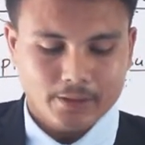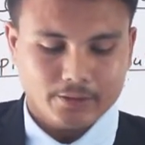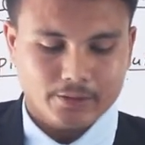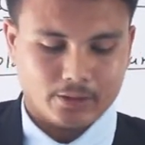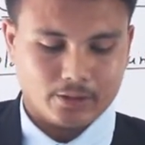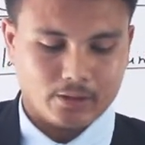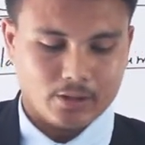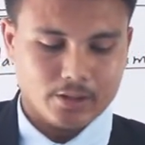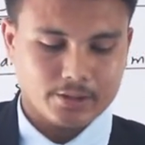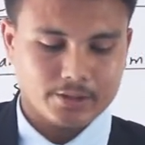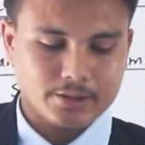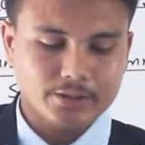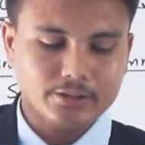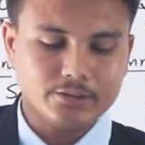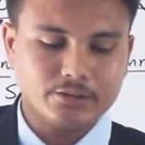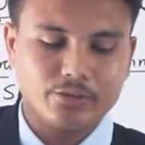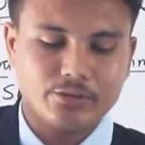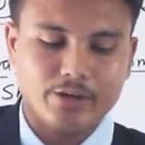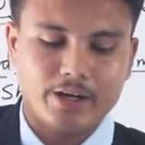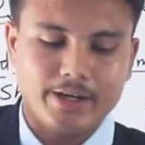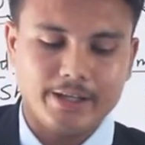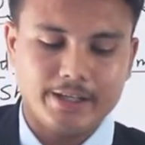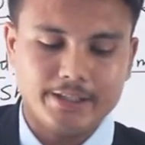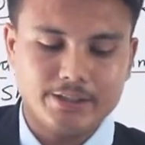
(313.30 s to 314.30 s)
the cotton
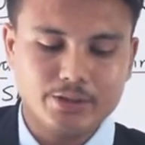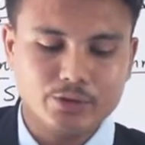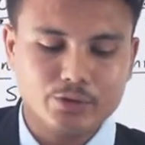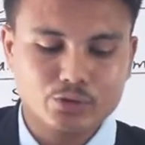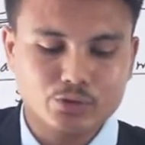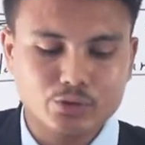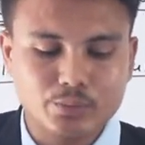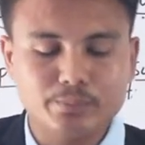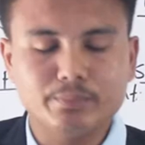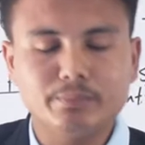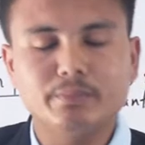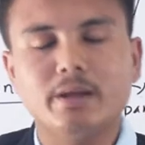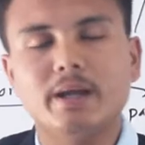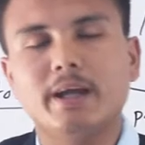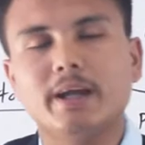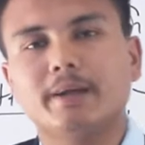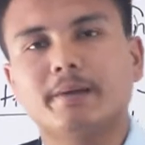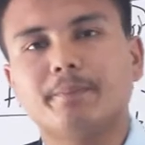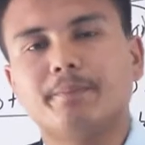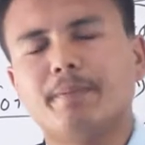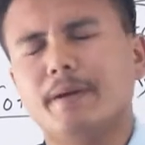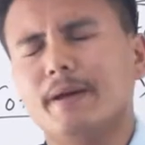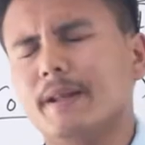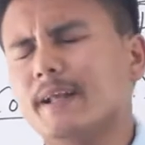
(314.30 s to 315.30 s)
thread is used to
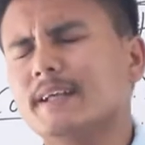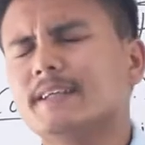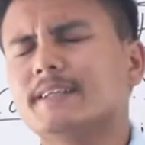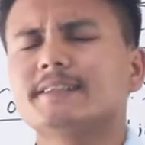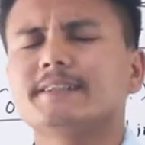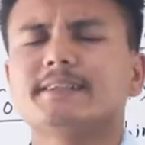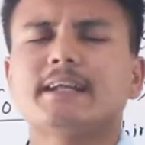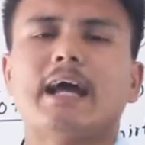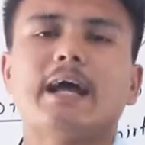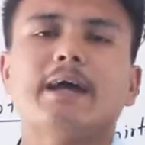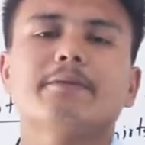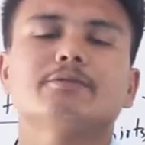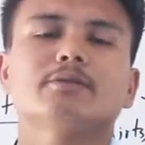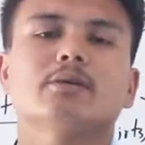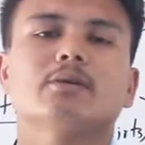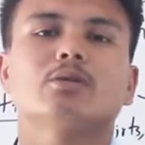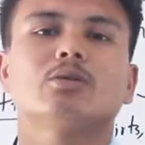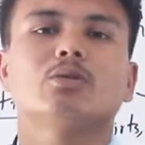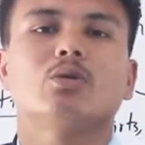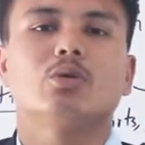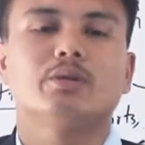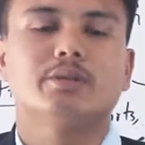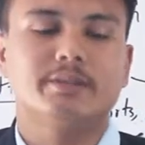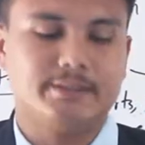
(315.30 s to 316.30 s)
make various types of
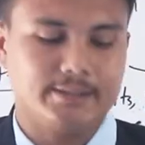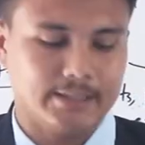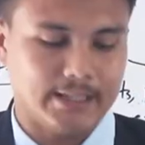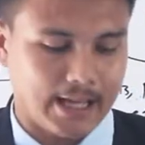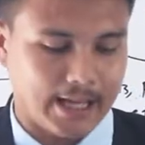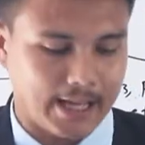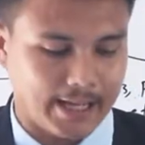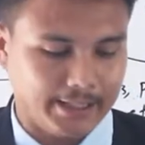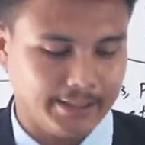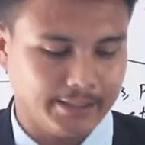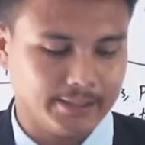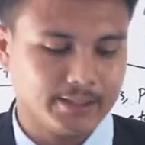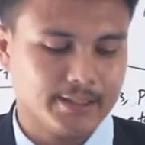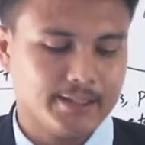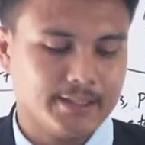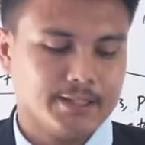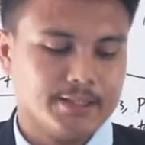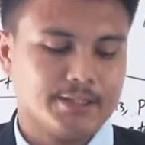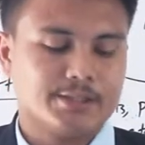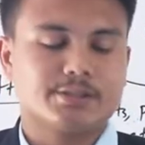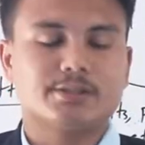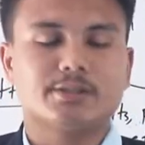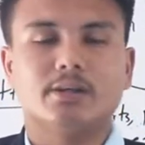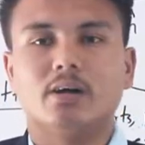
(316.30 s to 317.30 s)
clothes like
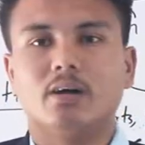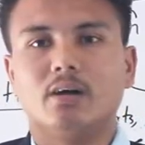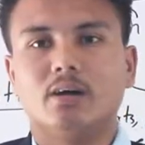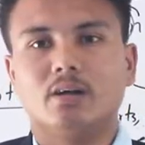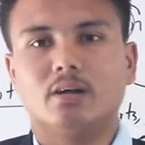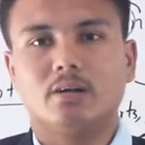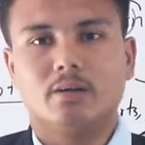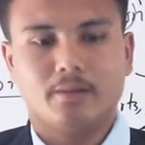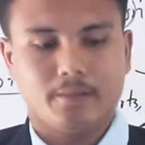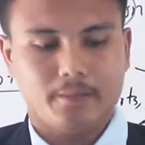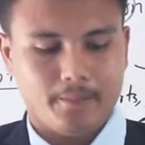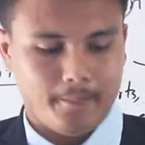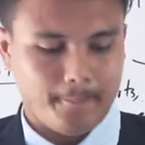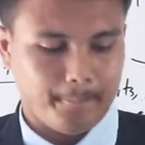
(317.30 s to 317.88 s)
shirt